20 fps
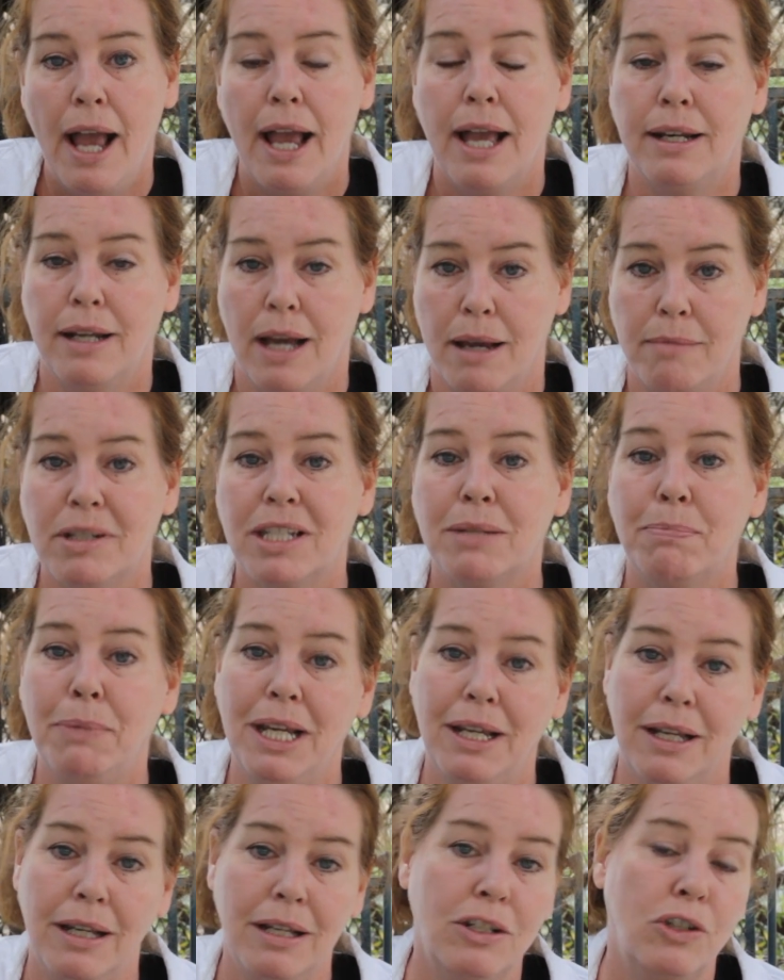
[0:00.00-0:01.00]
And I'm
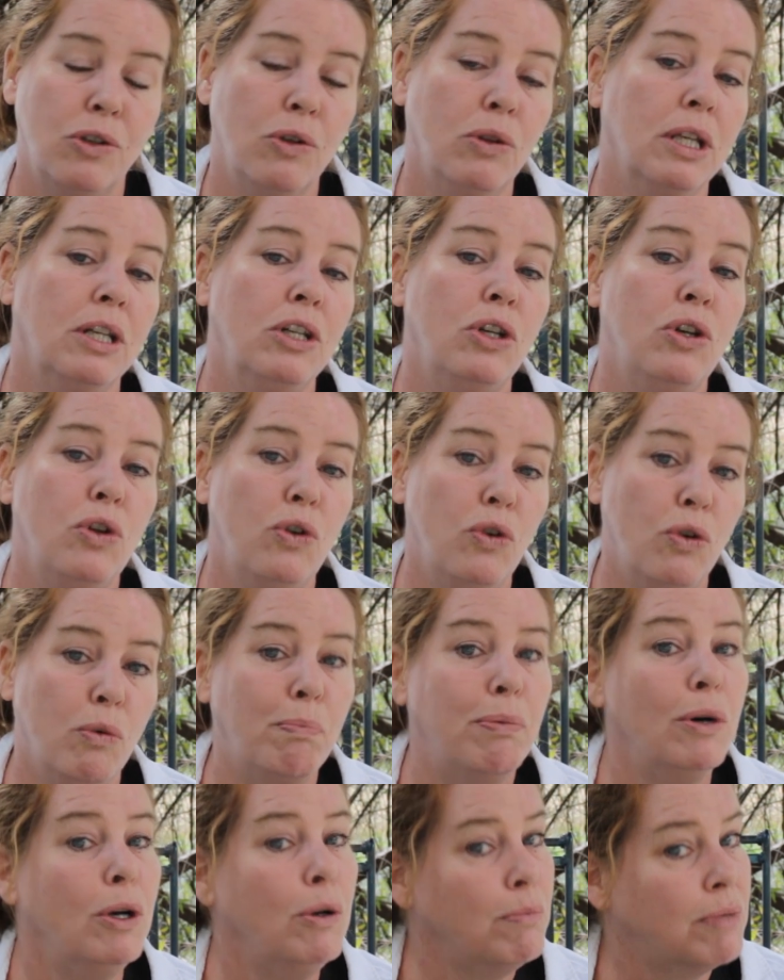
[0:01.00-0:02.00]
speaking to the new
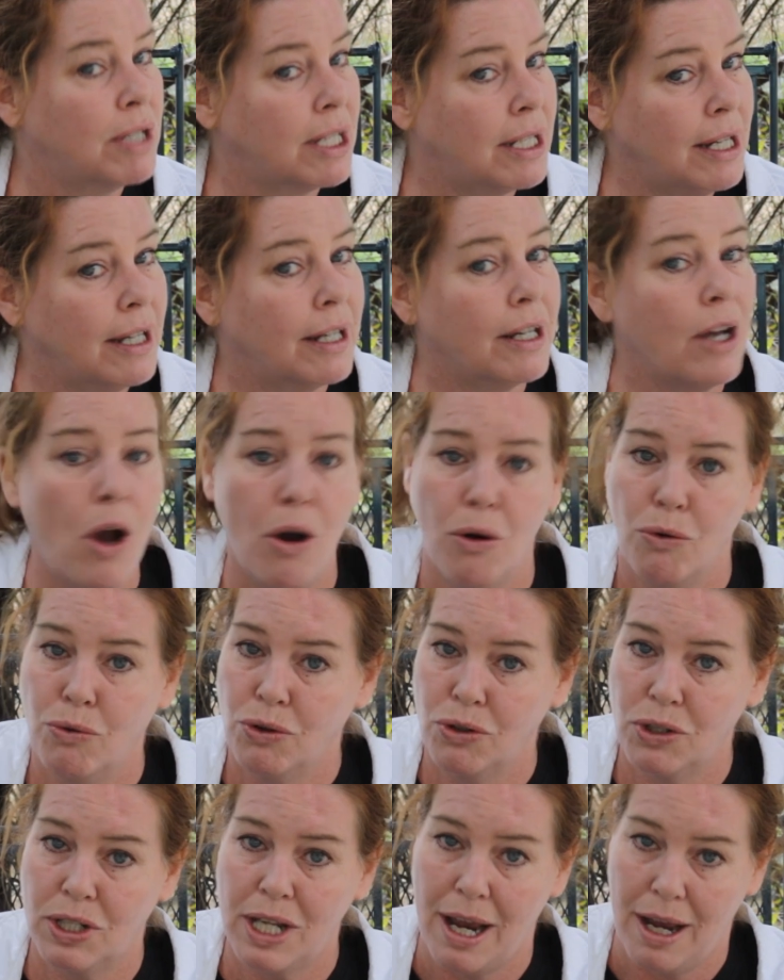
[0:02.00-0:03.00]
boomstick
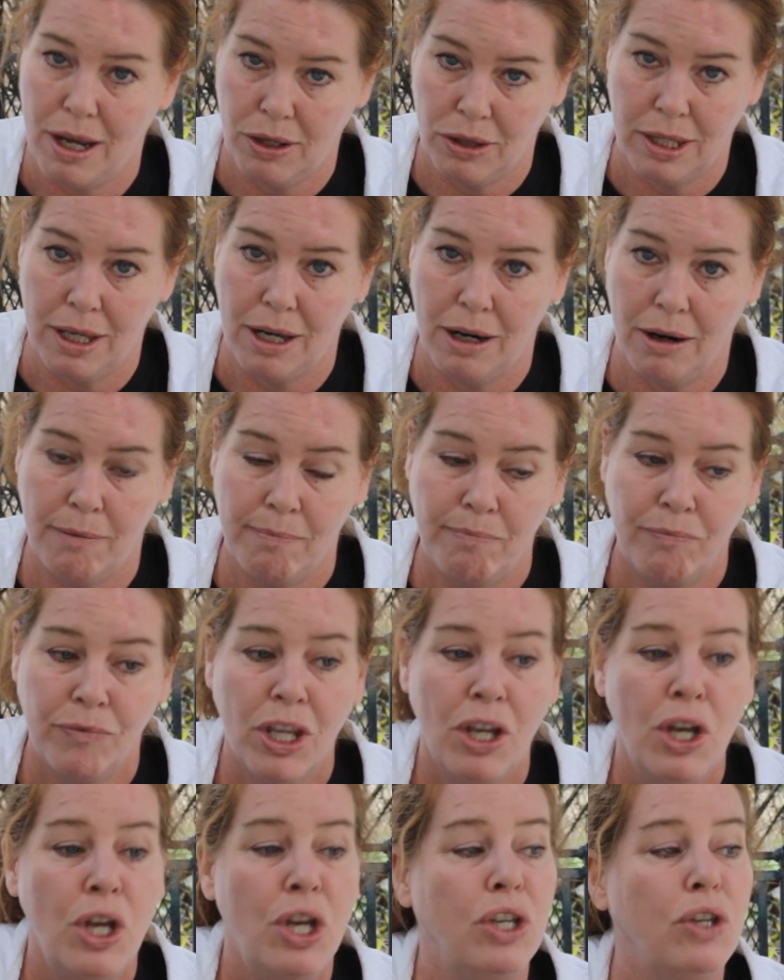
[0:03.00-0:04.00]
owners out there.
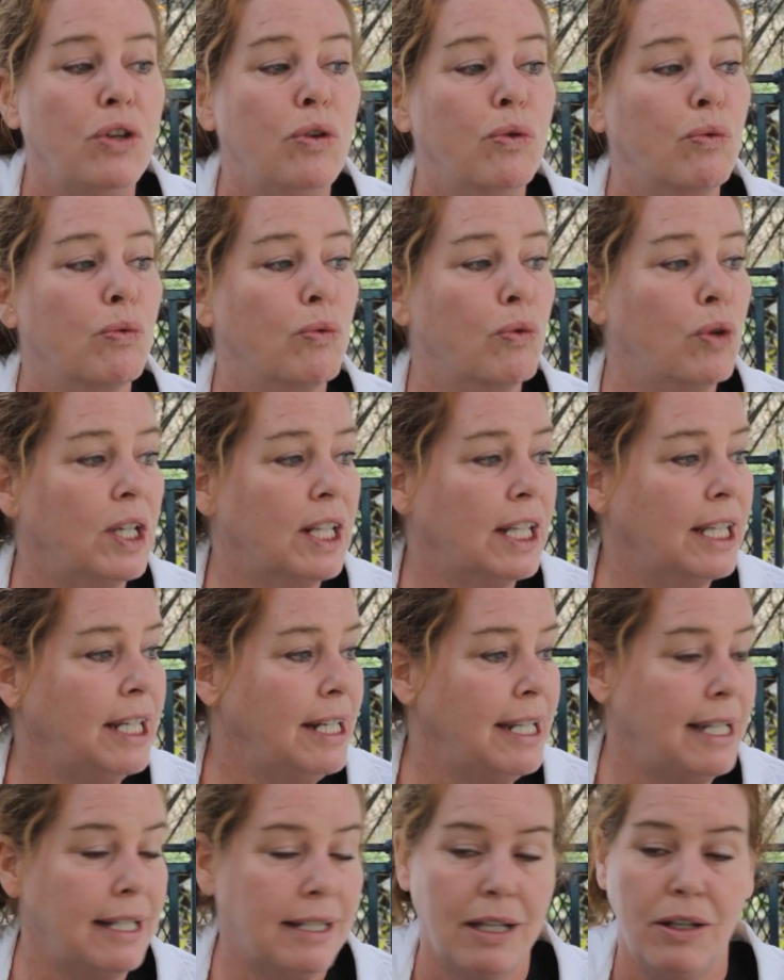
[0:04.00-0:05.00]
You really
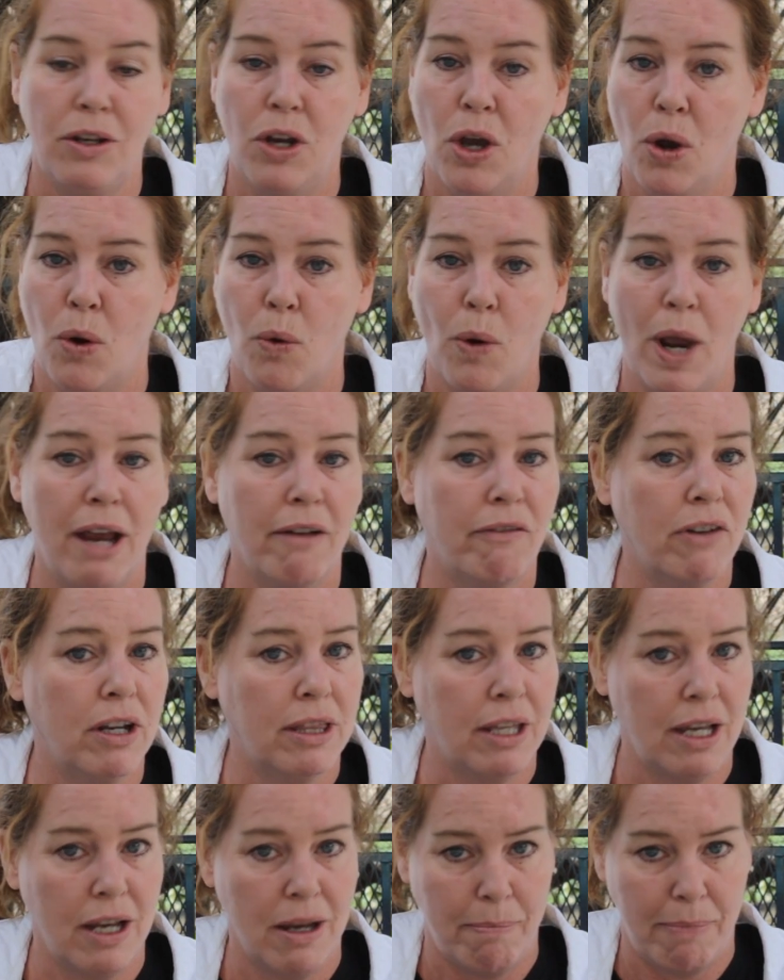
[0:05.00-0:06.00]
need to know
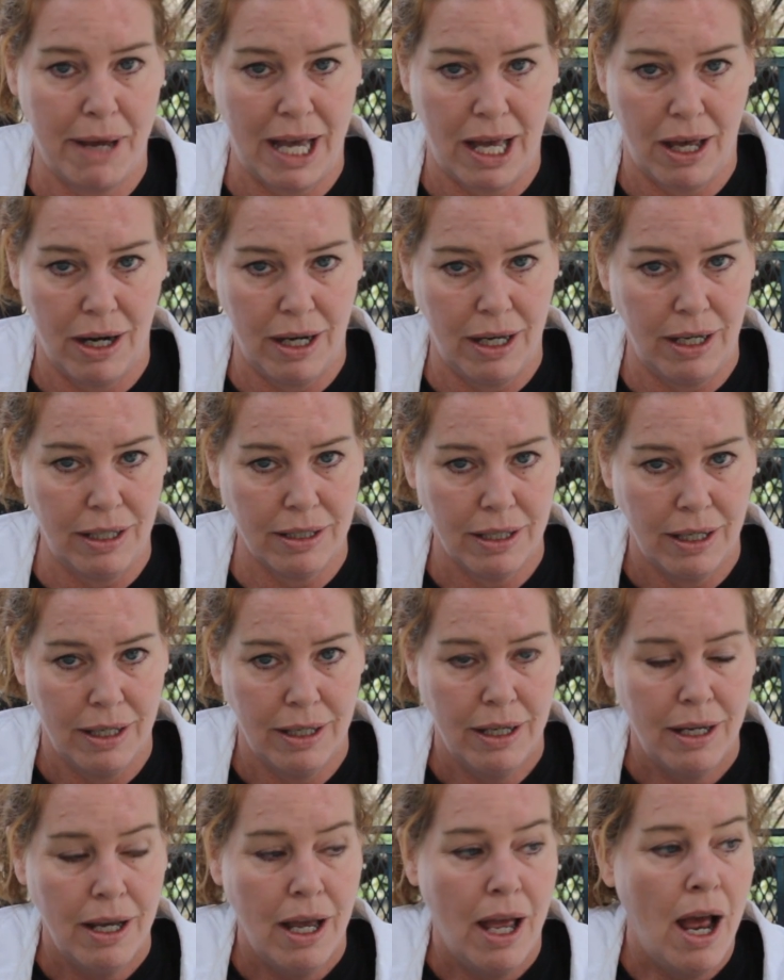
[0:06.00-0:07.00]
everything about it
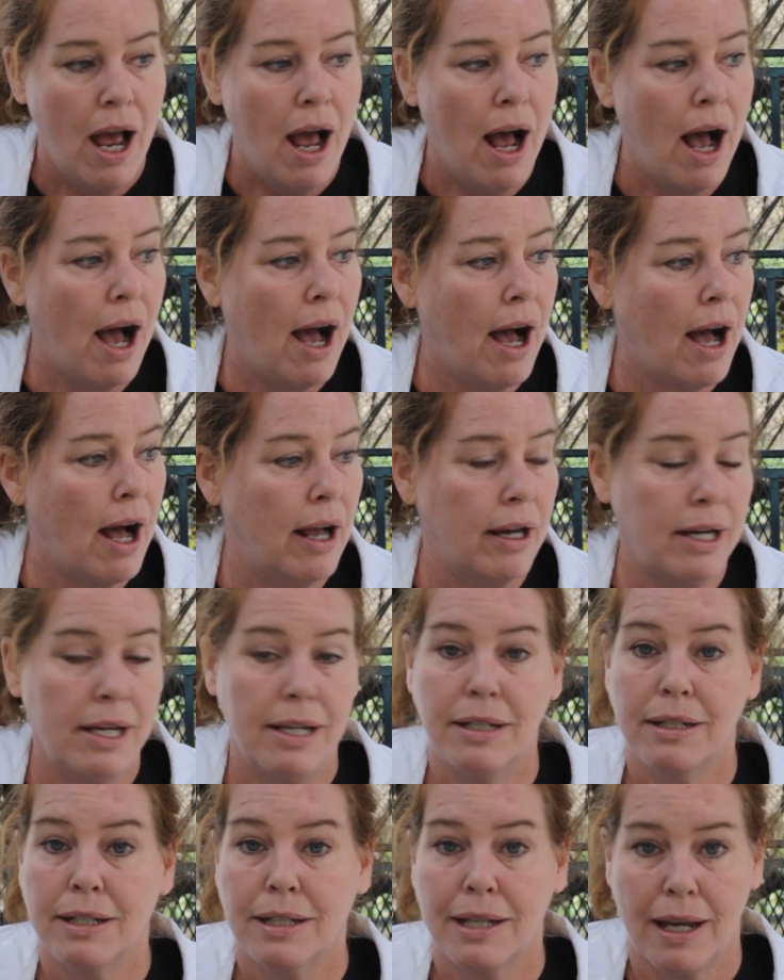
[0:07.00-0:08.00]
uh,
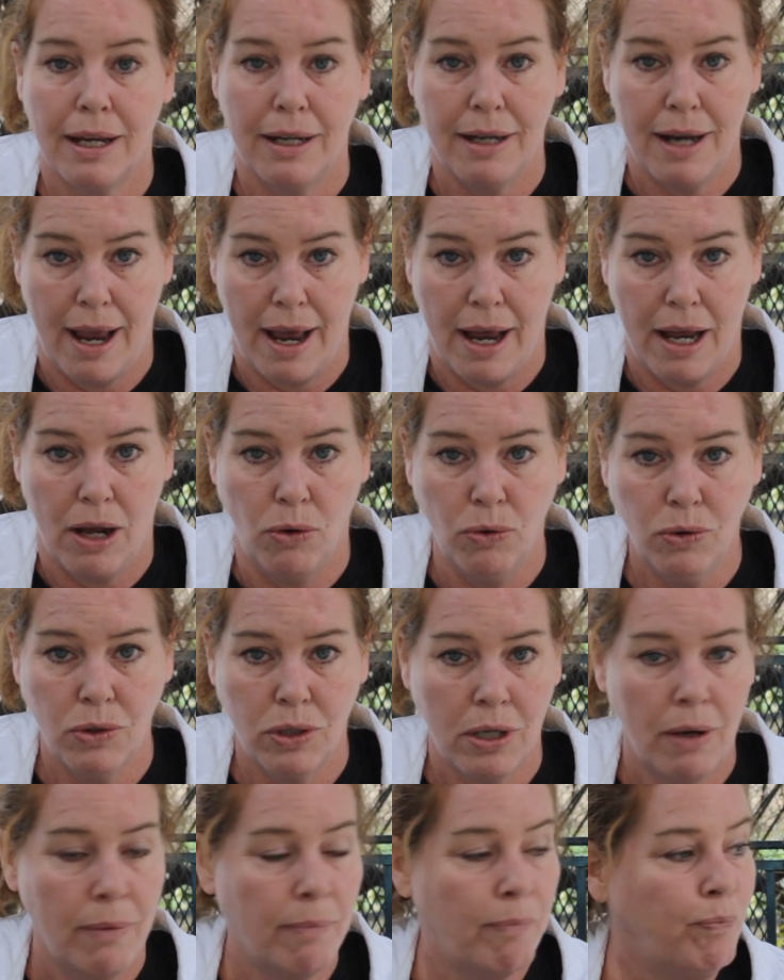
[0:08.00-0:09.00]
inside and
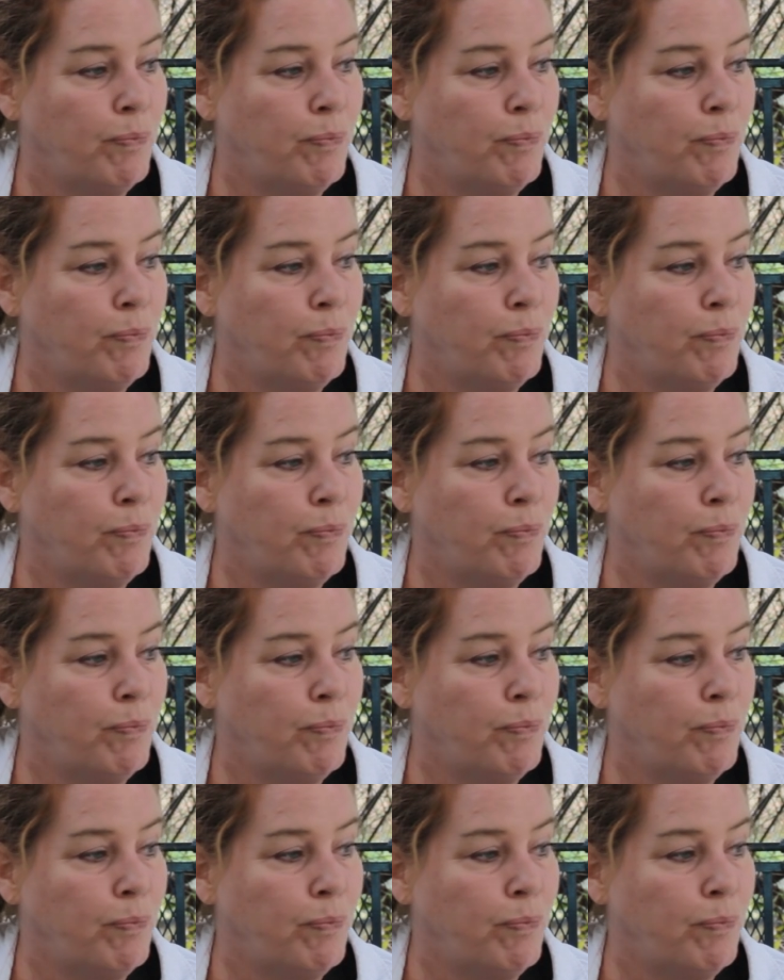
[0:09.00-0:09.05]
out